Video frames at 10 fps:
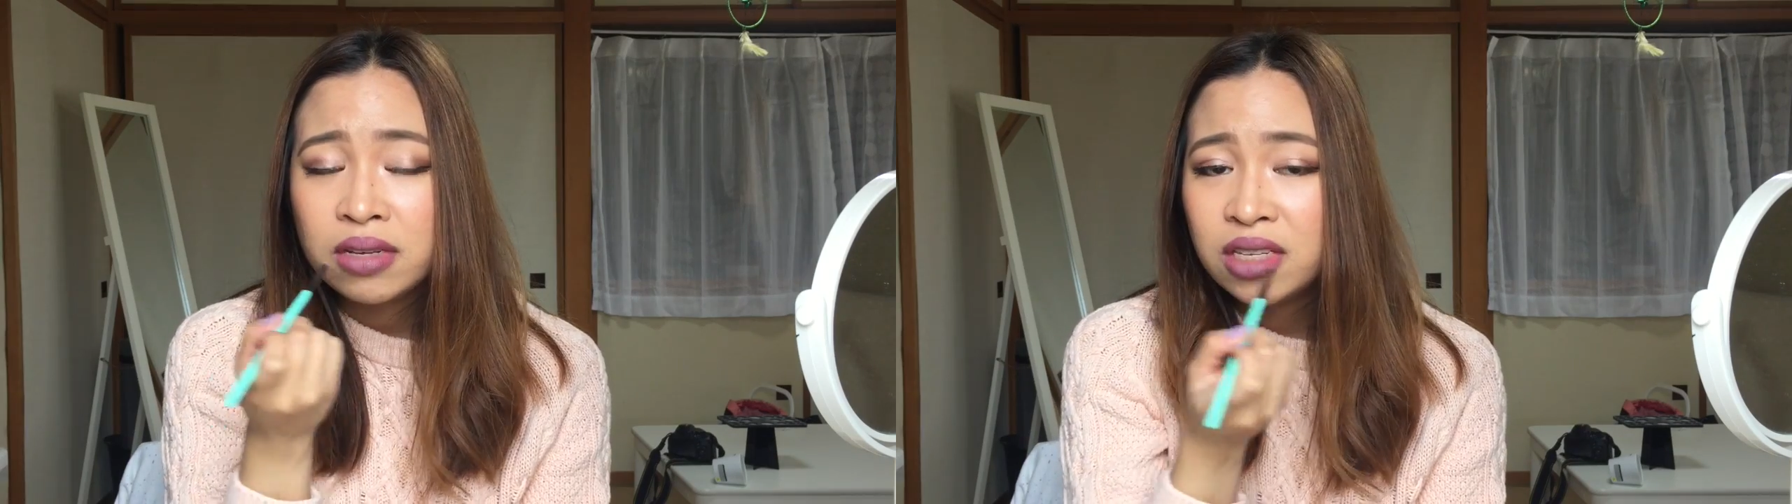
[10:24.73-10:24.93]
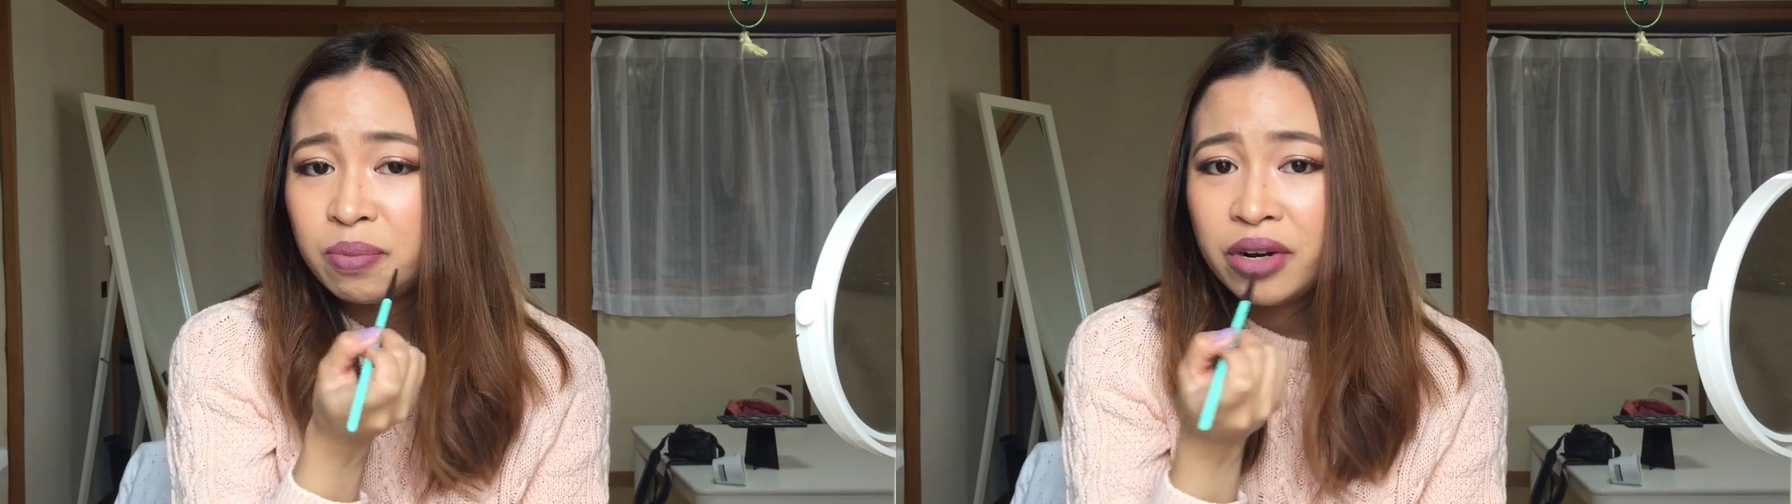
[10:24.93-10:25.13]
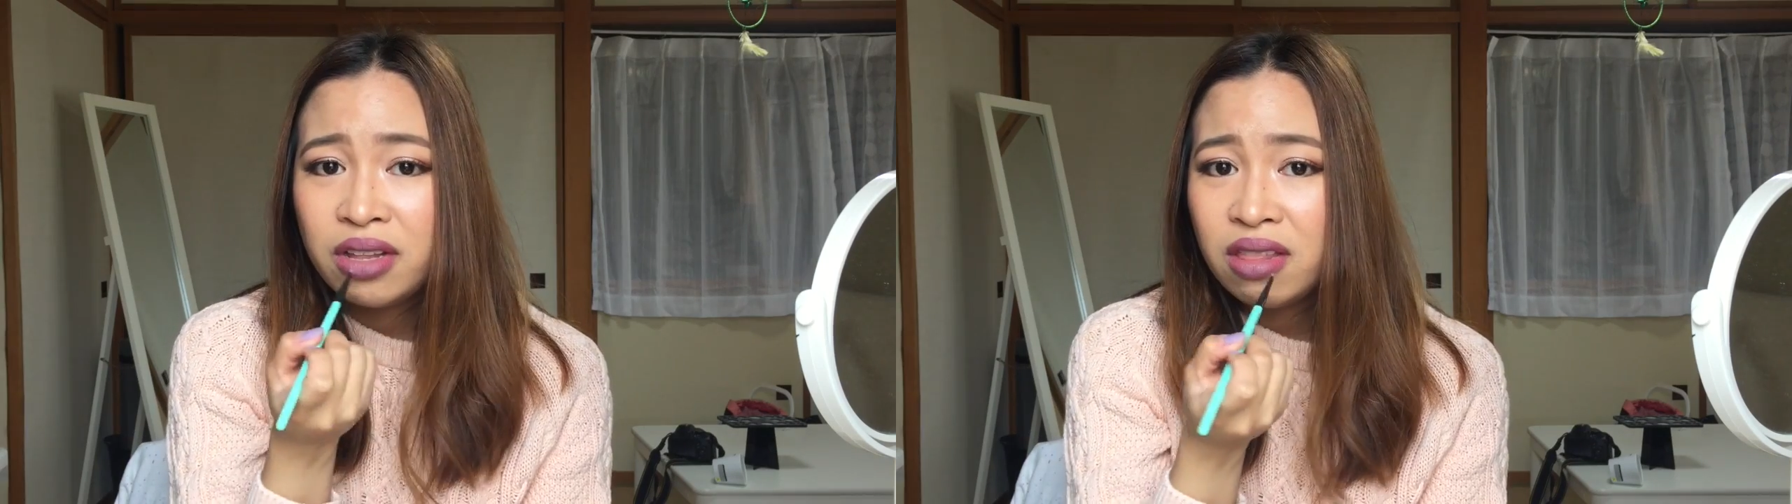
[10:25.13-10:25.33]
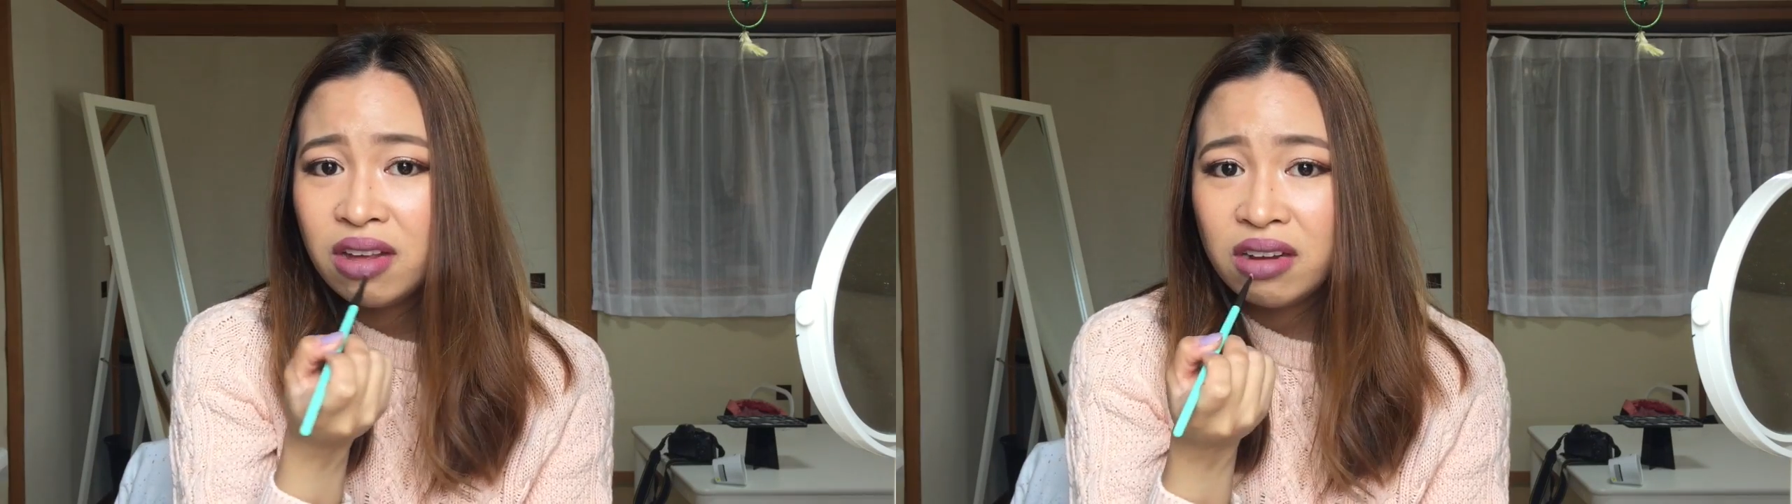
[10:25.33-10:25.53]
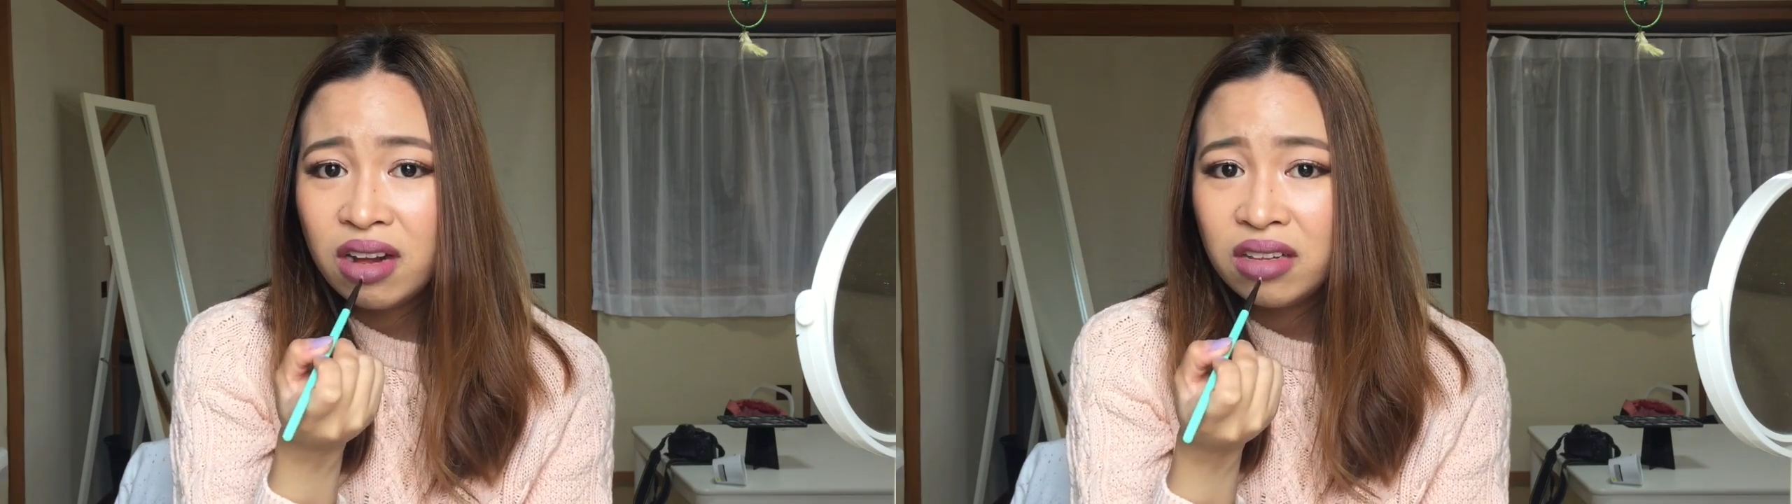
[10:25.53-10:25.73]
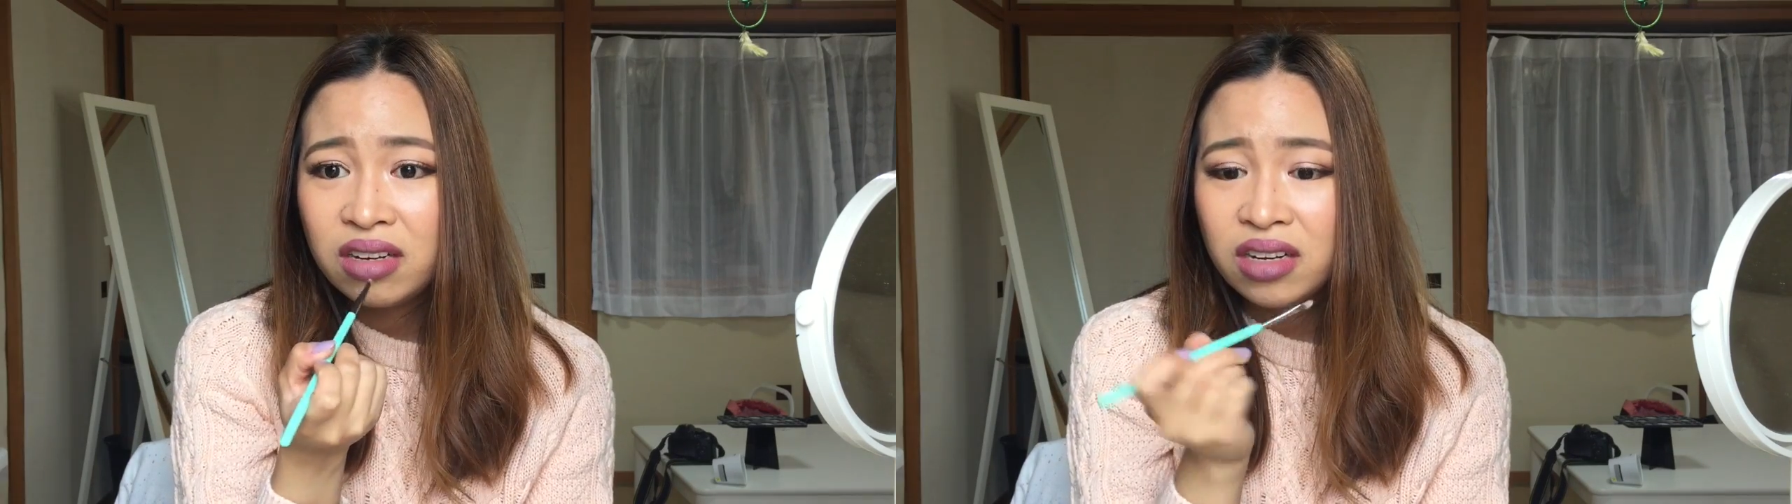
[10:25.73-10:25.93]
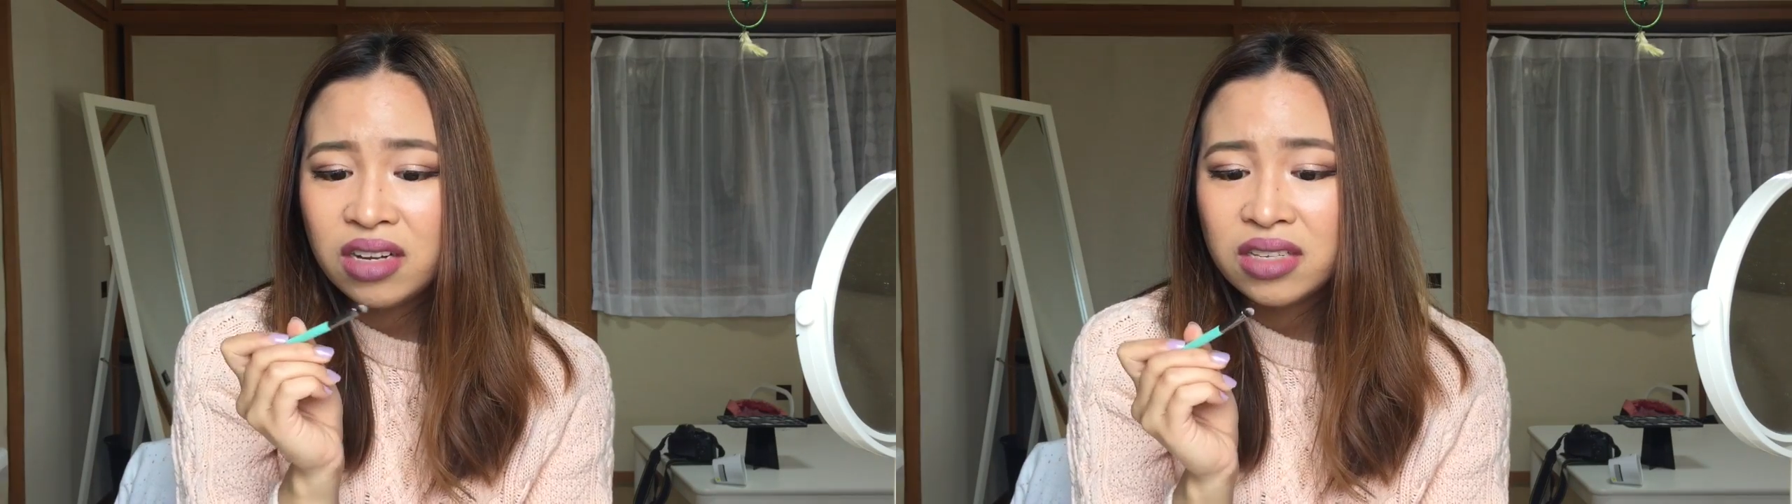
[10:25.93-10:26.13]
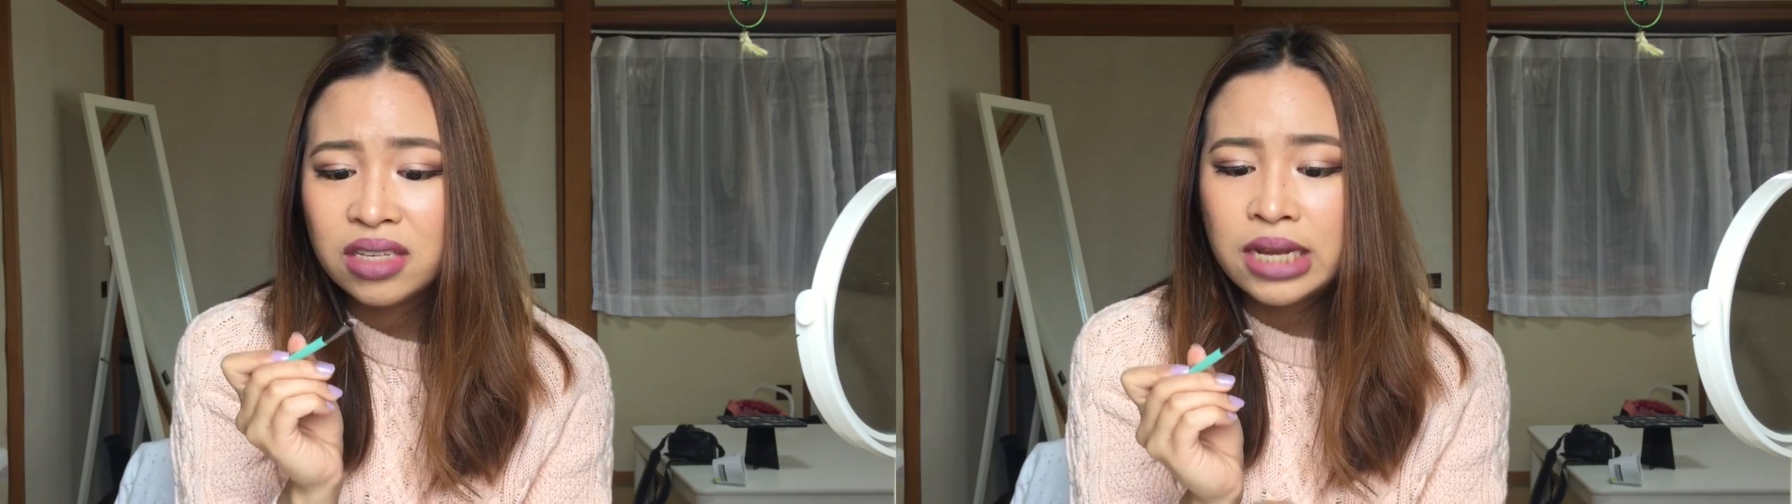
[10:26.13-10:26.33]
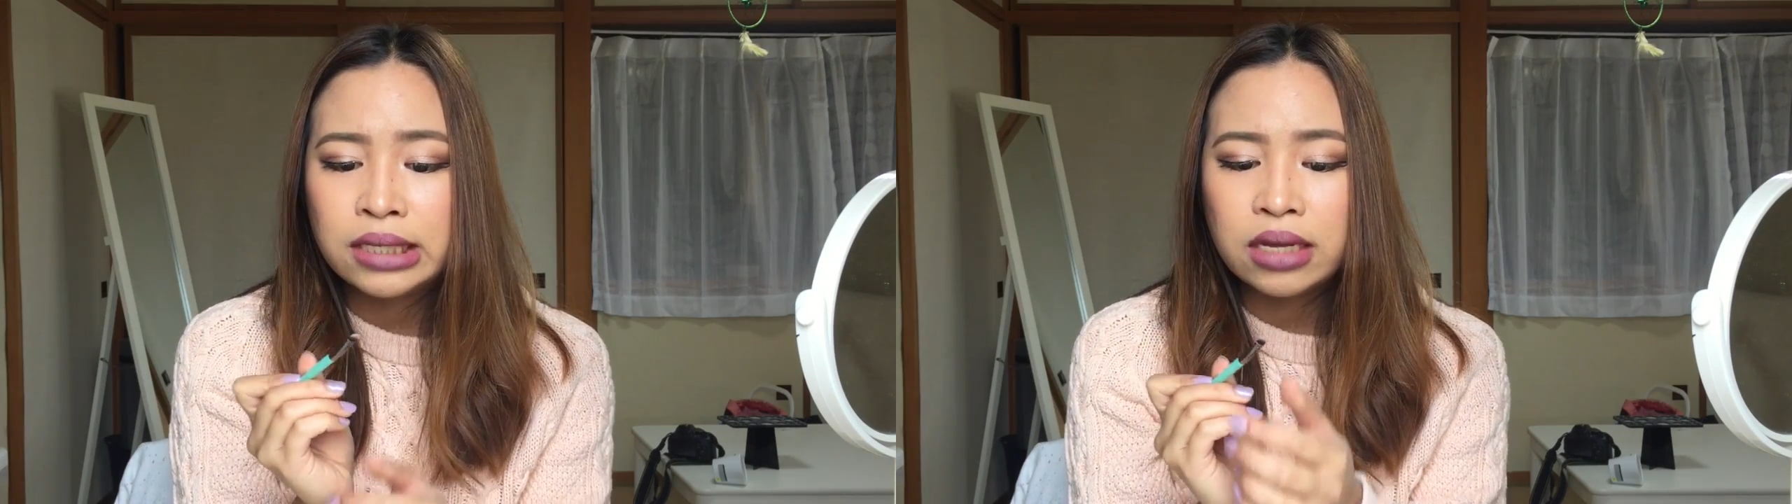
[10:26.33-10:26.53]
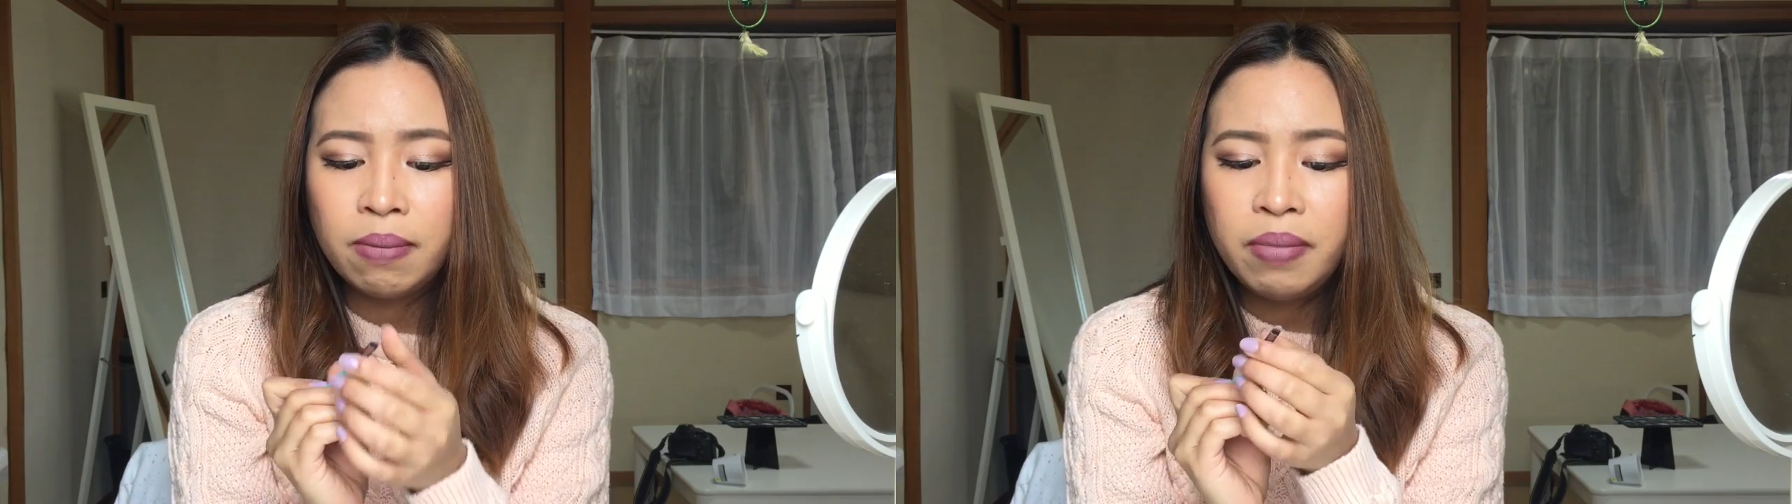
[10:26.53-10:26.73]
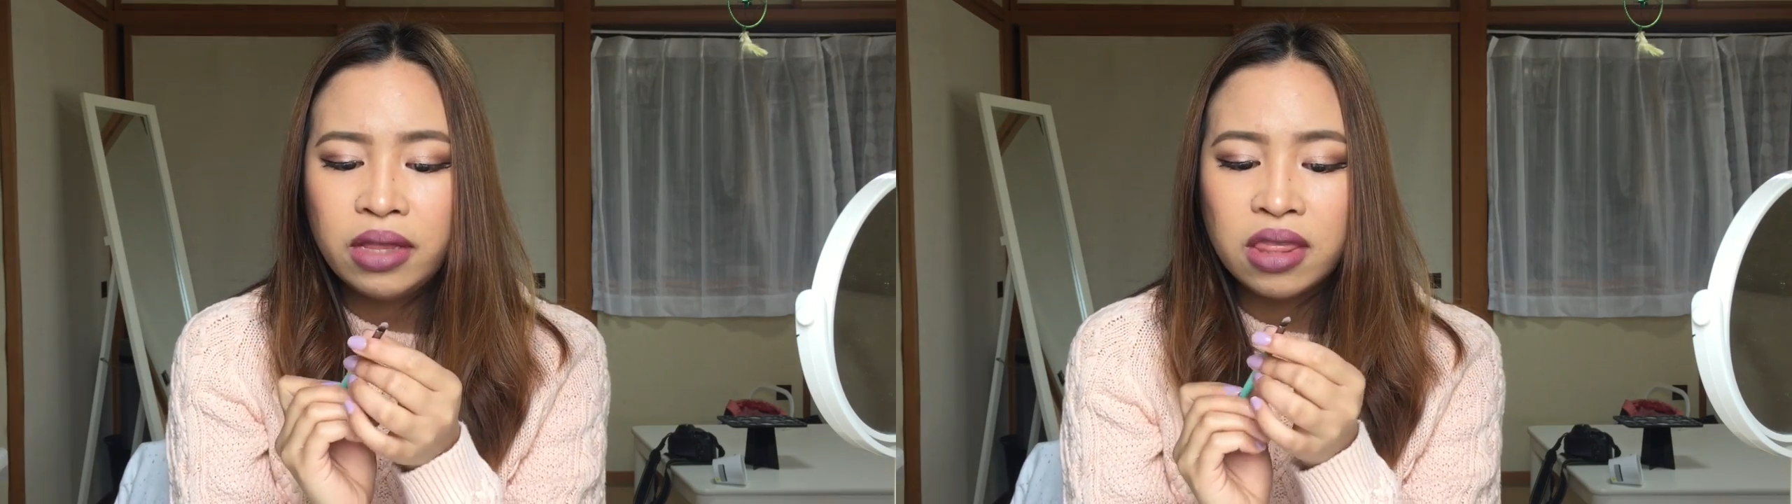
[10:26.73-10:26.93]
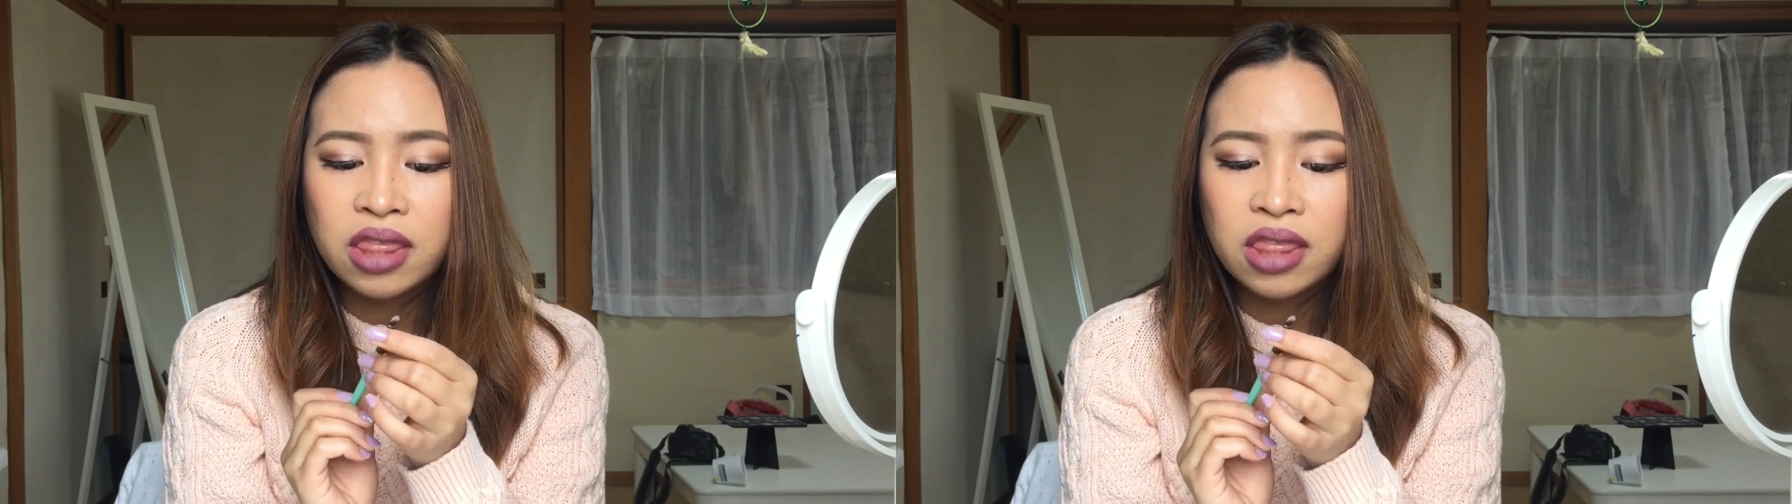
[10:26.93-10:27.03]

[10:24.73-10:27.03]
spreading the color because it's a bit